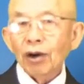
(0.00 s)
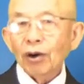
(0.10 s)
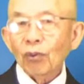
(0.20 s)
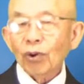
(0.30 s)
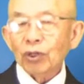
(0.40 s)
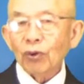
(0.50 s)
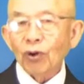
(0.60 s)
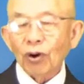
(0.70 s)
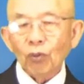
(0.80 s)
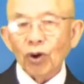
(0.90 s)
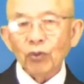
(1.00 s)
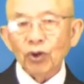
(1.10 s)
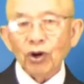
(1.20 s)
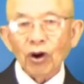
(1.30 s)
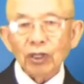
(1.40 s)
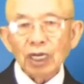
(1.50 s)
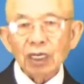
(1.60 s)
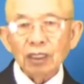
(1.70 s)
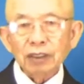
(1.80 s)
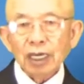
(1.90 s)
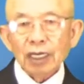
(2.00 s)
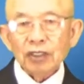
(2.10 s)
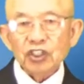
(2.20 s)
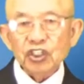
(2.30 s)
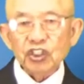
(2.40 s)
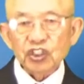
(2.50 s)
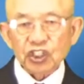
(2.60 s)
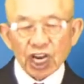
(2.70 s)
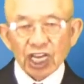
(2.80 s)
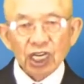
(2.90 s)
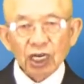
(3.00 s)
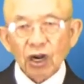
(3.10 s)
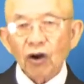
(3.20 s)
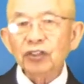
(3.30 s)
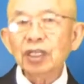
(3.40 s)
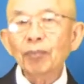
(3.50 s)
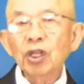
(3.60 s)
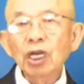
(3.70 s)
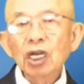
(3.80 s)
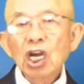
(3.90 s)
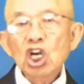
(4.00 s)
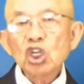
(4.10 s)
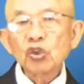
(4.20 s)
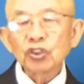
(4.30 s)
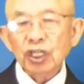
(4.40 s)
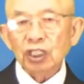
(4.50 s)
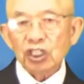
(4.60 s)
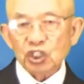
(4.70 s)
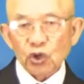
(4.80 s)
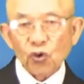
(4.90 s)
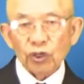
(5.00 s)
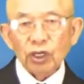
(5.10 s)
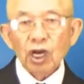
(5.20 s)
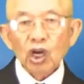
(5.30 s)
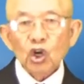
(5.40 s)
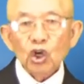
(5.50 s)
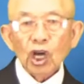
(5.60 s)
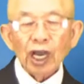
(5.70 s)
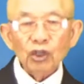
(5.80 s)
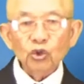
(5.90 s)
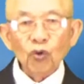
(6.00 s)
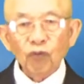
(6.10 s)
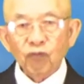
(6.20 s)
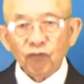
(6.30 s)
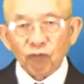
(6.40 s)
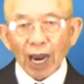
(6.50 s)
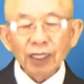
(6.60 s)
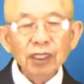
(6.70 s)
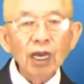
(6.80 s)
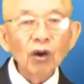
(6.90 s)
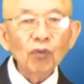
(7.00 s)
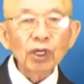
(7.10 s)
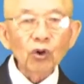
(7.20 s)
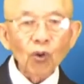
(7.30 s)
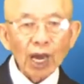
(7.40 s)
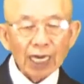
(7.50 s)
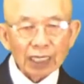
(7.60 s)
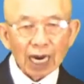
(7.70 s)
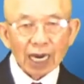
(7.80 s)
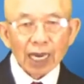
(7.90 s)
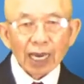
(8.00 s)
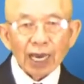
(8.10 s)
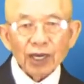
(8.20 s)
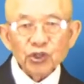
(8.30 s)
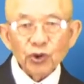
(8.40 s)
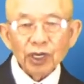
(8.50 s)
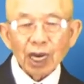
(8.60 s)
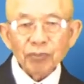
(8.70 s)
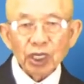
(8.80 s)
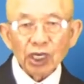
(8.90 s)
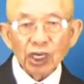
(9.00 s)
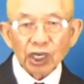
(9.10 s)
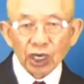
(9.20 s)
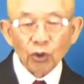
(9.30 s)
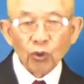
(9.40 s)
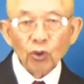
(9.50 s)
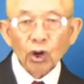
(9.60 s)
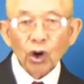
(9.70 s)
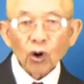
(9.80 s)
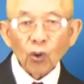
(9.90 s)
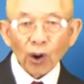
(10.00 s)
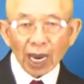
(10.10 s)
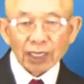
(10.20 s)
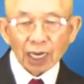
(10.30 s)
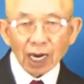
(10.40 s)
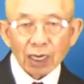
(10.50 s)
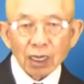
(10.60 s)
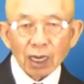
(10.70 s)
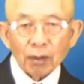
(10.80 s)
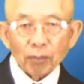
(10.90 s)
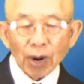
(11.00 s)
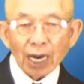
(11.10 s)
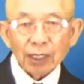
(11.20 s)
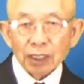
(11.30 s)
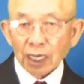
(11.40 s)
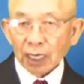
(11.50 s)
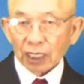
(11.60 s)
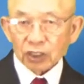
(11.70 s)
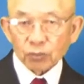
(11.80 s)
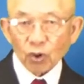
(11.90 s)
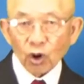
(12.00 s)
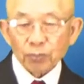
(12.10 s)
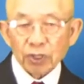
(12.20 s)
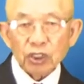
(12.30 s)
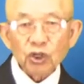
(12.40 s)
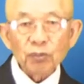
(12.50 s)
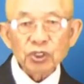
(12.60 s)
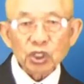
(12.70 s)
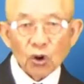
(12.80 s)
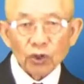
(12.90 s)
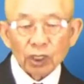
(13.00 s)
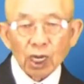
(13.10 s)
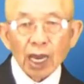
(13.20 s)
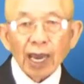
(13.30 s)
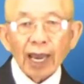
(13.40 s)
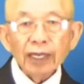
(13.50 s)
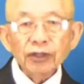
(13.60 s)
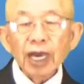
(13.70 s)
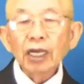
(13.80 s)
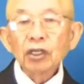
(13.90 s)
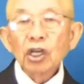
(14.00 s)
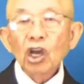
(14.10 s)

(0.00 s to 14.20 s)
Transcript: what do call, what do we call the sling or something using the stone and to fight with Goliath. And sure enough, he killed Goliath by a small piece of stone. And then